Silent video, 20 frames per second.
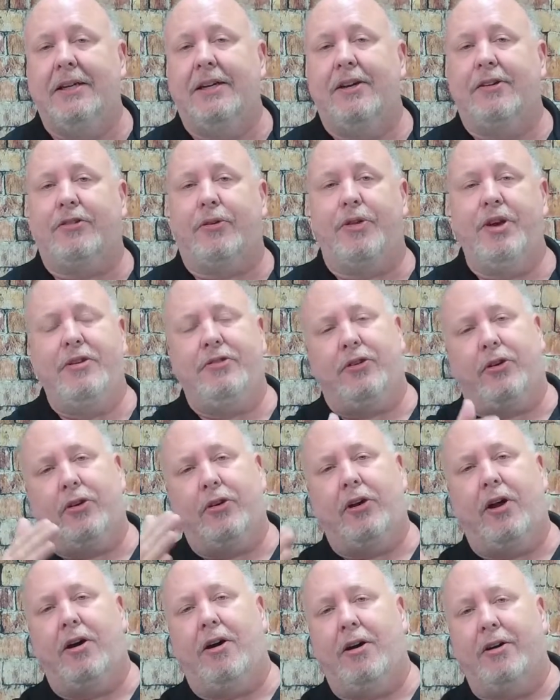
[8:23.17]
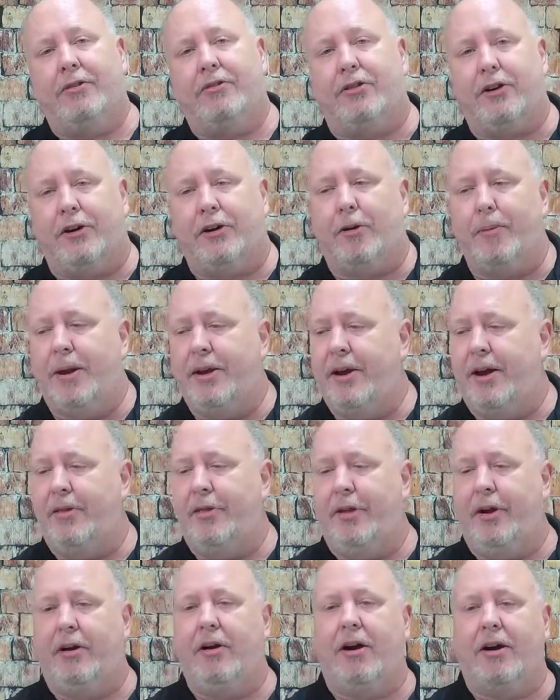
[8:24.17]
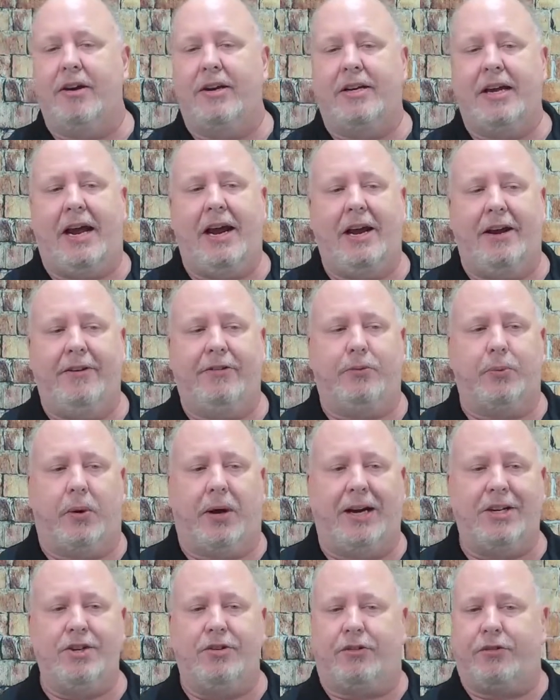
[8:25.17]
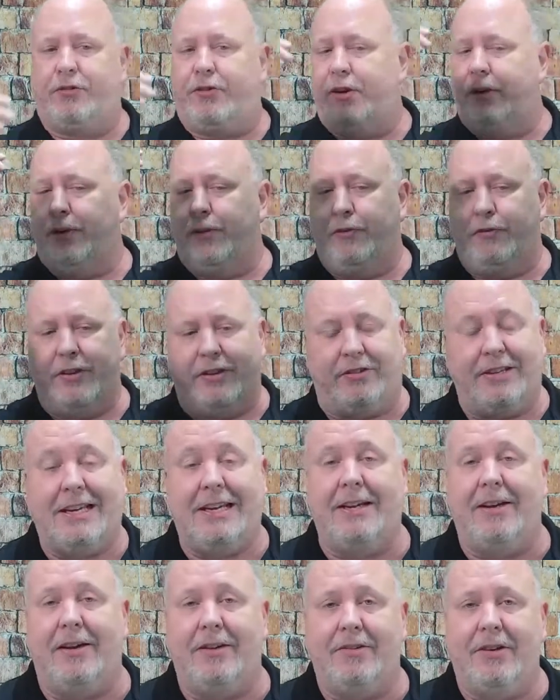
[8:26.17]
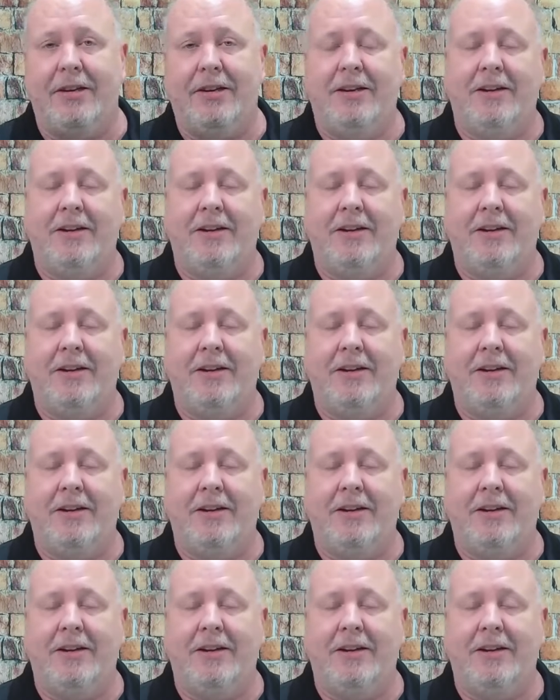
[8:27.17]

So these are long-term, and there are days where I just feel fatigued.